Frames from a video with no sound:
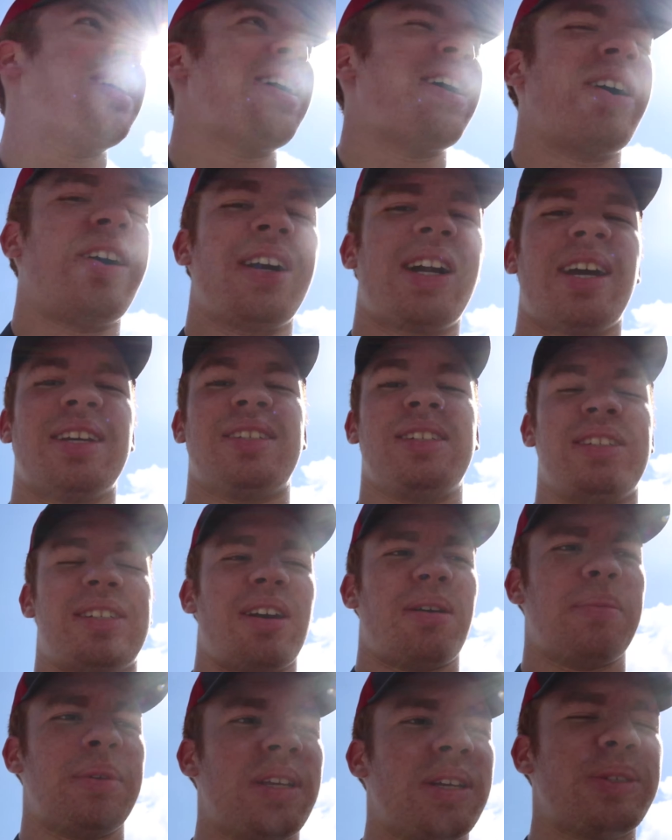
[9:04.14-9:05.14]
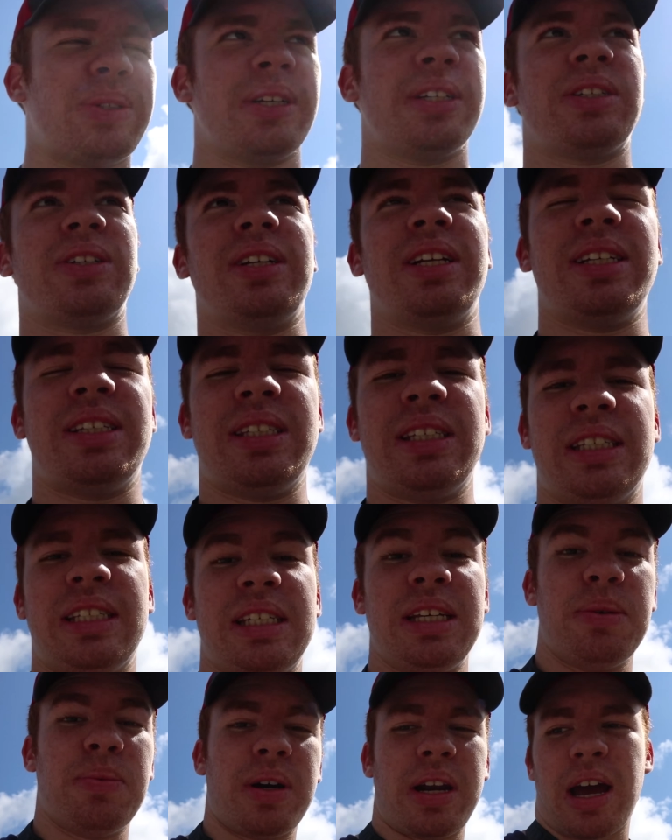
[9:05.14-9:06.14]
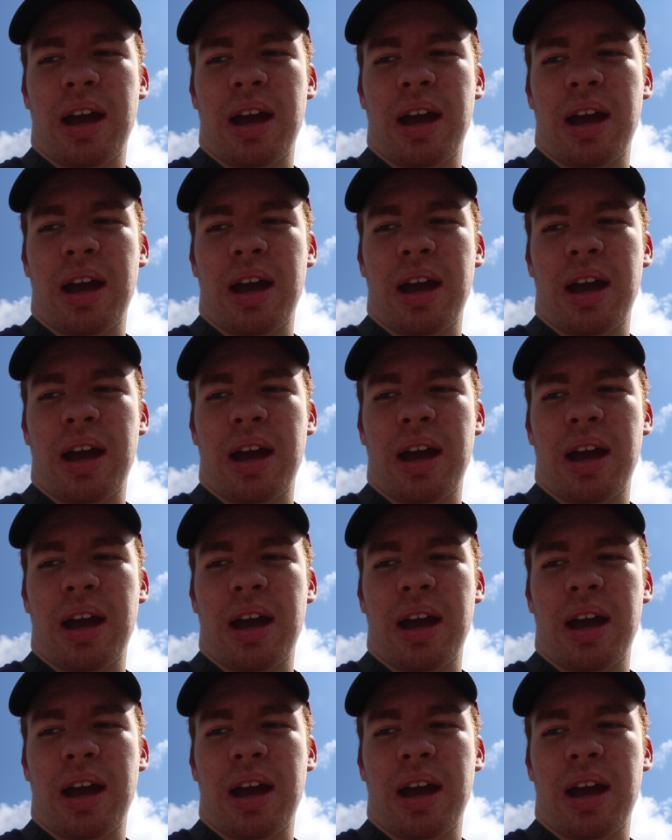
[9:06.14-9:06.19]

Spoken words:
All right guys, he's coming this way, so let's see what